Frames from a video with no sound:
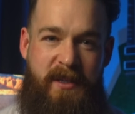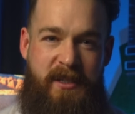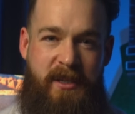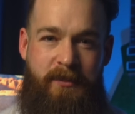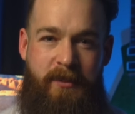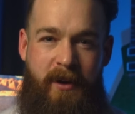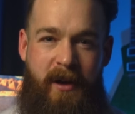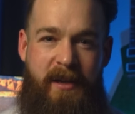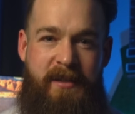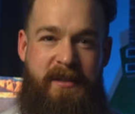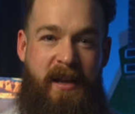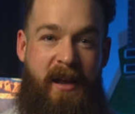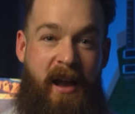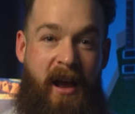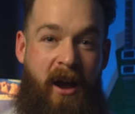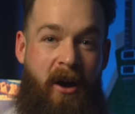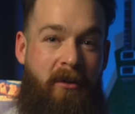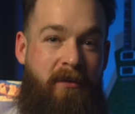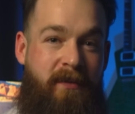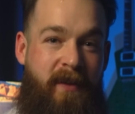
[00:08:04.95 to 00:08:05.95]
surprised at
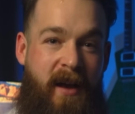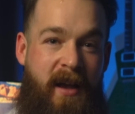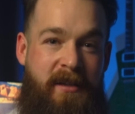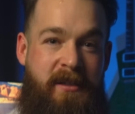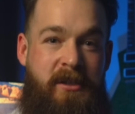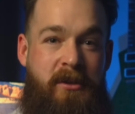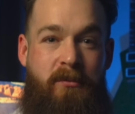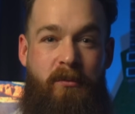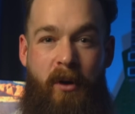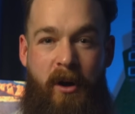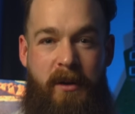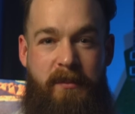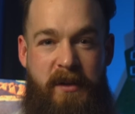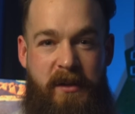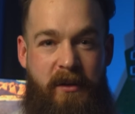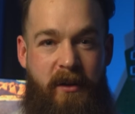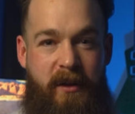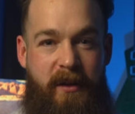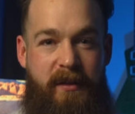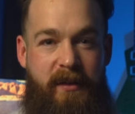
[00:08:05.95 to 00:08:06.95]
how fast you want to be
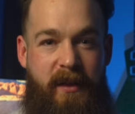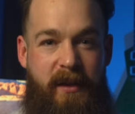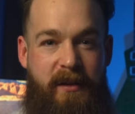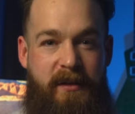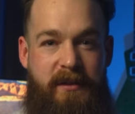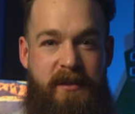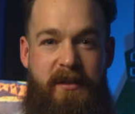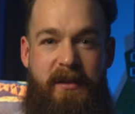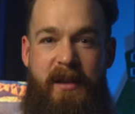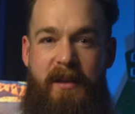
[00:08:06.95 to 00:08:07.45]
good at things